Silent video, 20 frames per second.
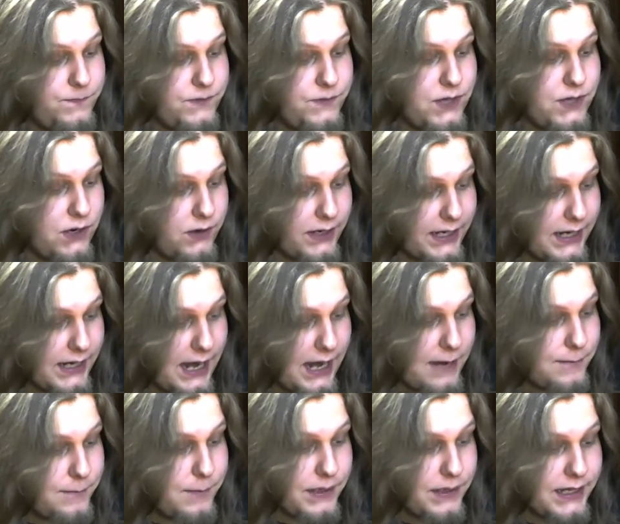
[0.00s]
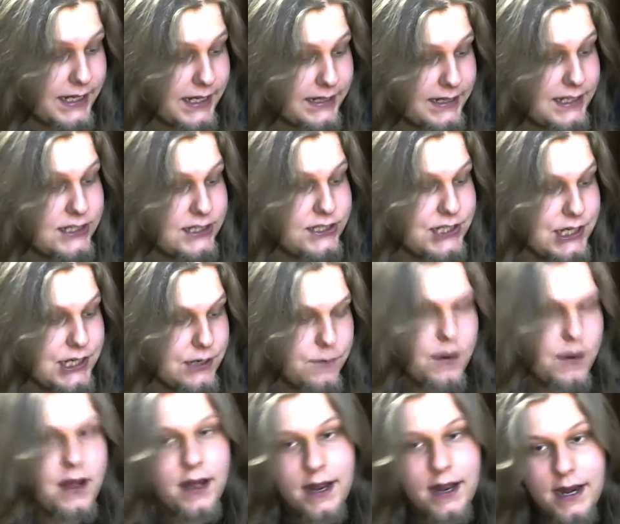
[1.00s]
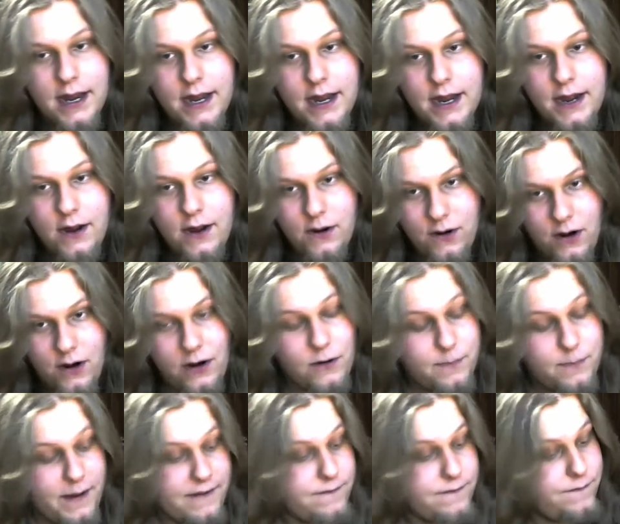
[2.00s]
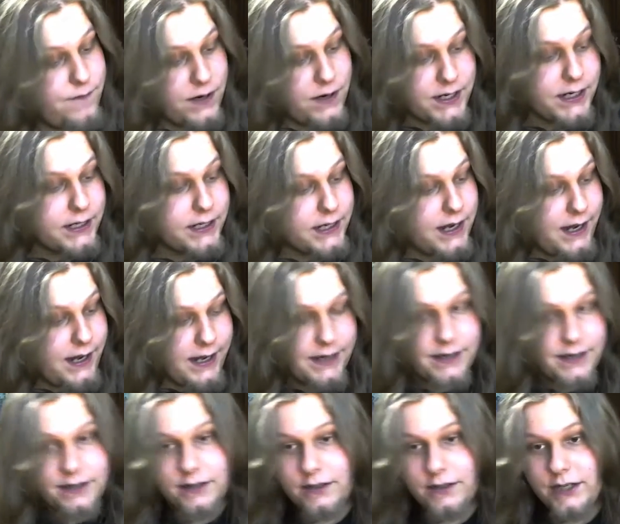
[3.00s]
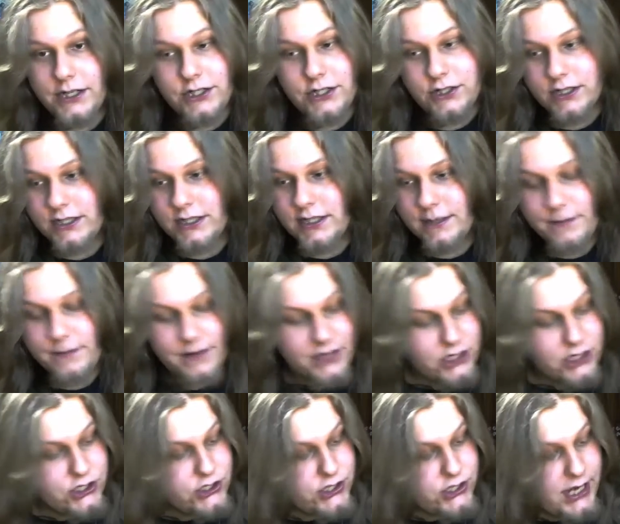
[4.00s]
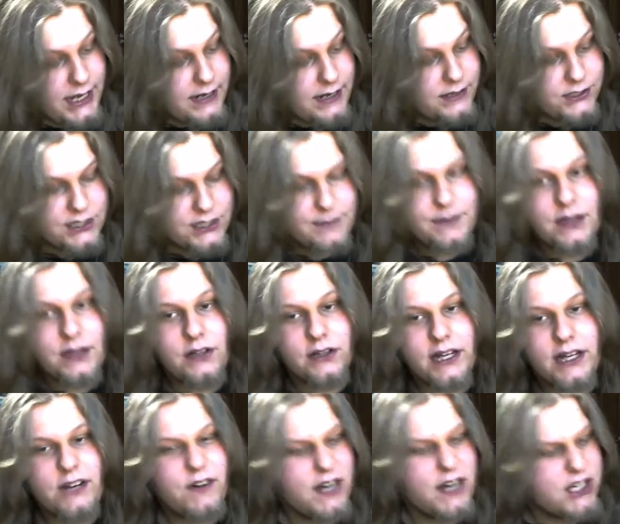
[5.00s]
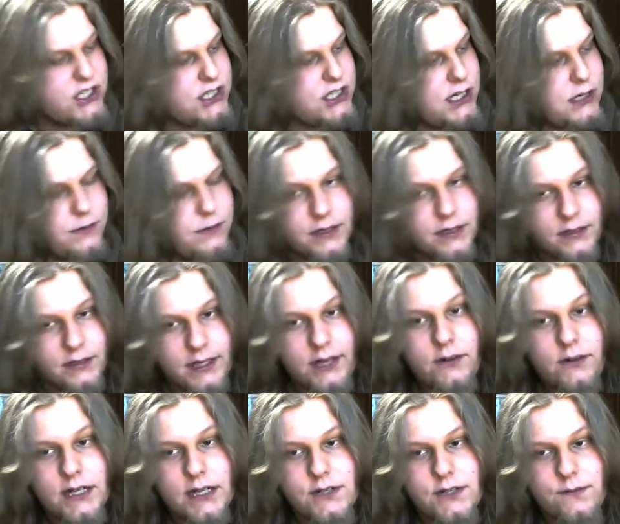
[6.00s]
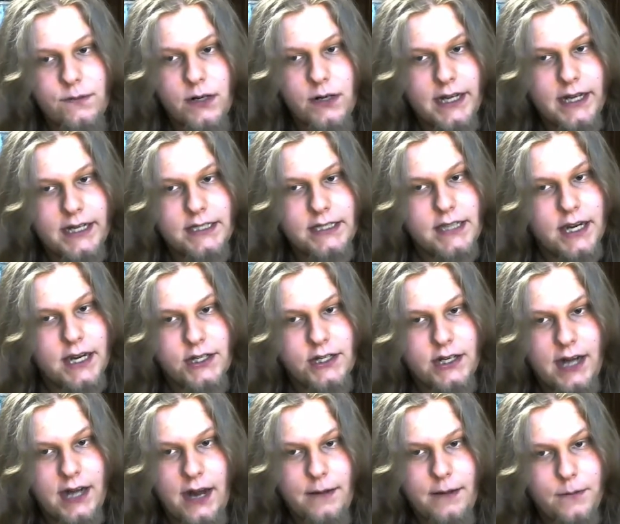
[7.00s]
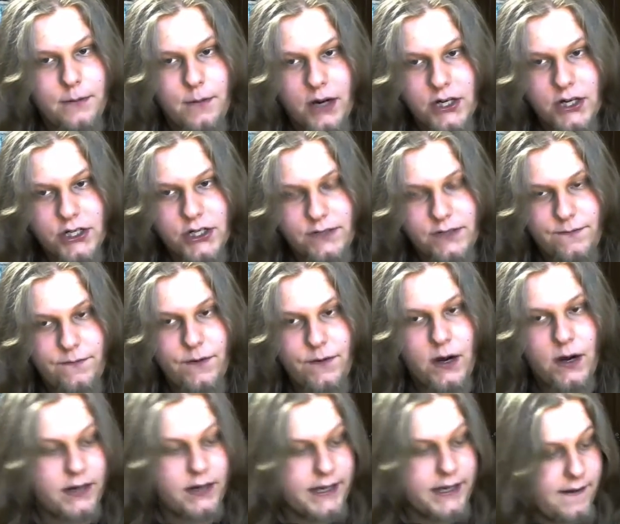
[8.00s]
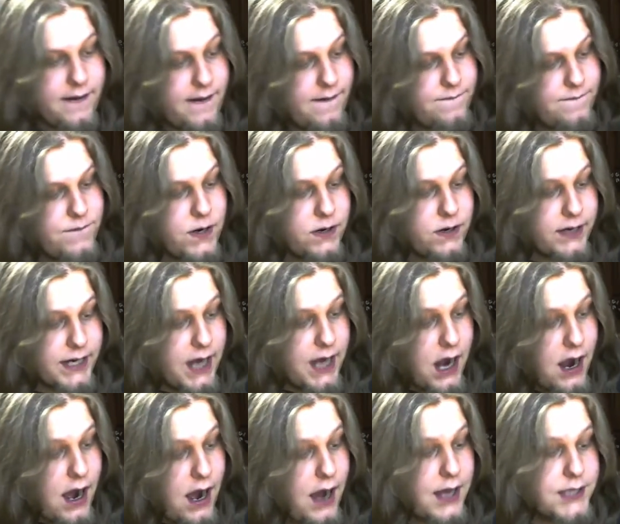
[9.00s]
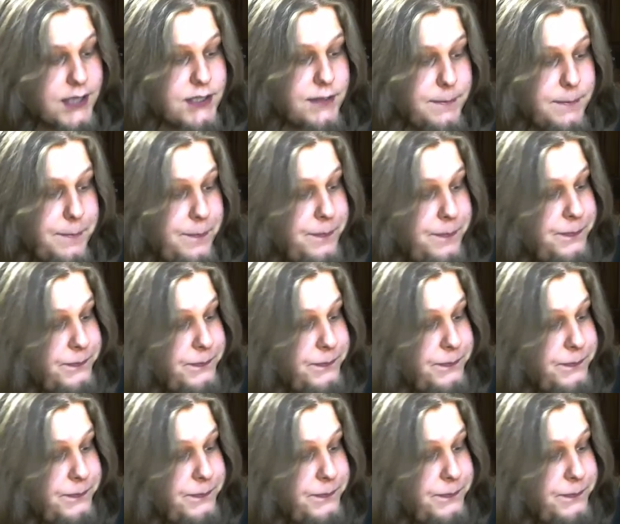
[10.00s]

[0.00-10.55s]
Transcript: during an album, but these two, oh my fucking god. It's just some of the shit. Some of the lyrics, too. The lyrics for a Dissection album are just very, very awesome.